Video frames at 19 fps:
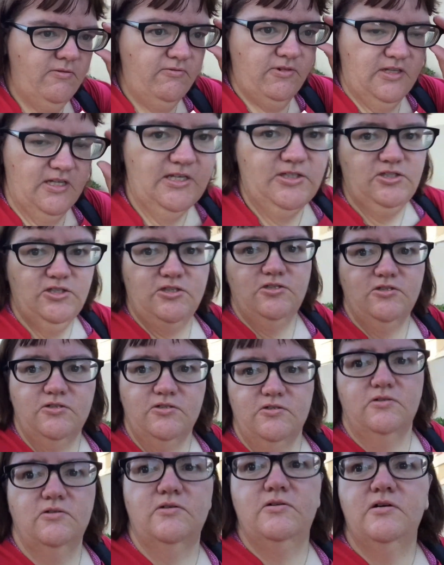We need to do
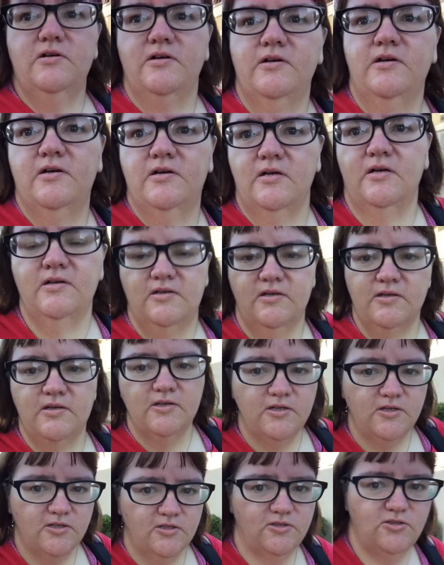
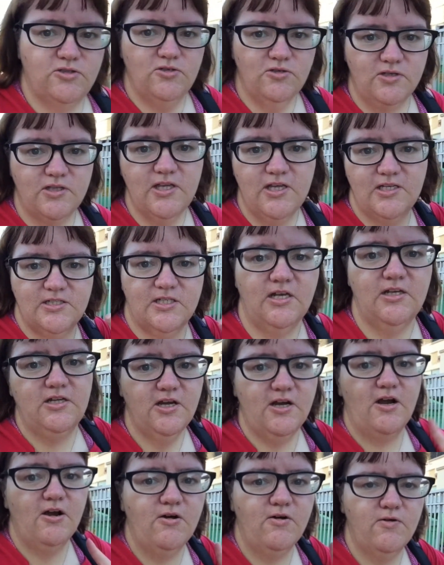two things on
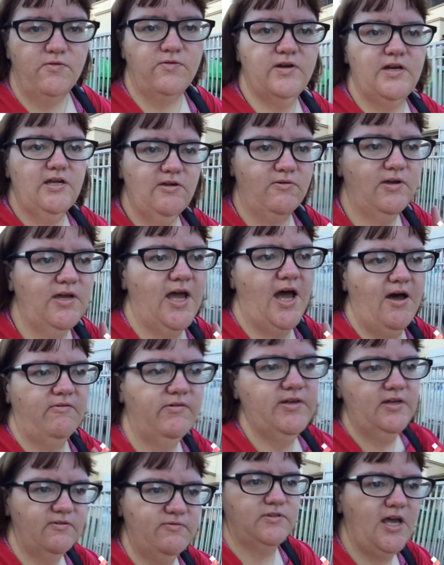here. Hopefully we have
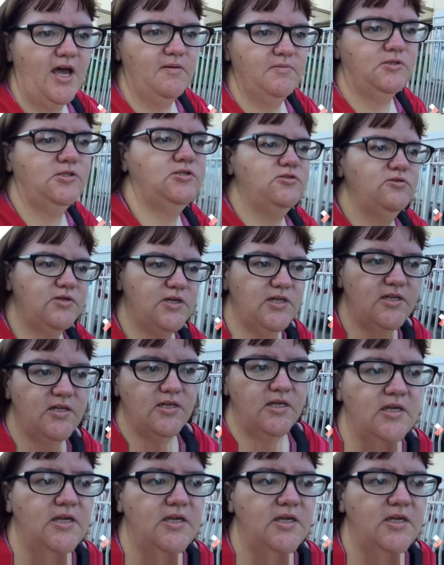enough time to do it